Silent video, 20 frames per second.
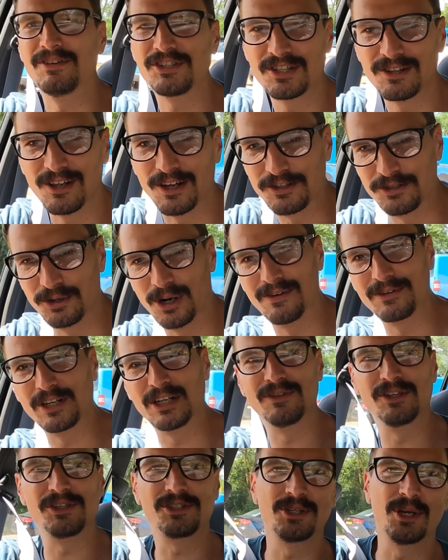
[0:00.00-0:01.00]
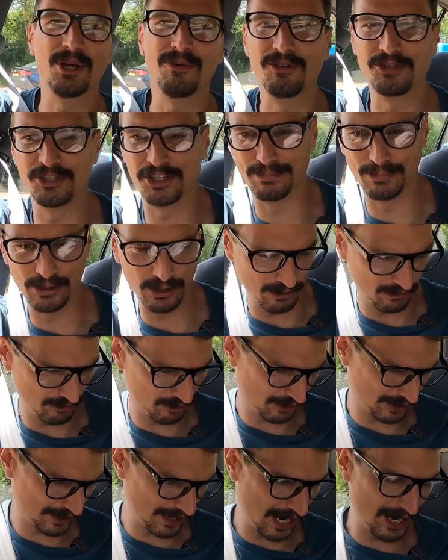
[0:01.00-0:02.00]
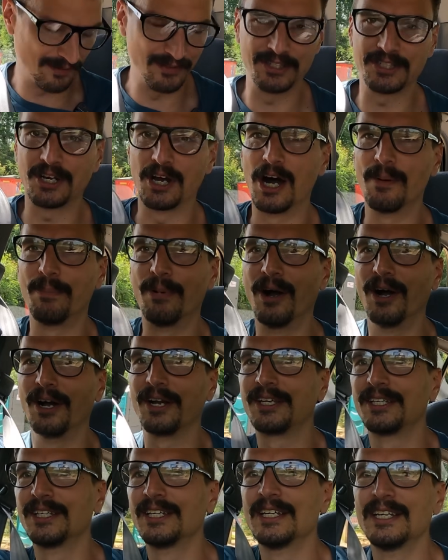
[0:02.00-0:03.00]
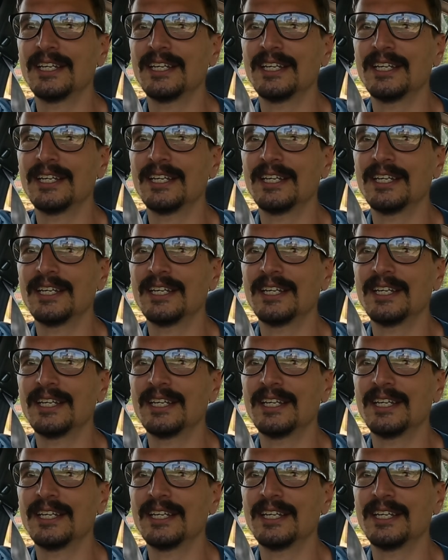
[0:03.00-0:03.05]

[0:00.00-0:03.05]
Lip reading: this is like driving over the surface of the moon trying to get out of this car park.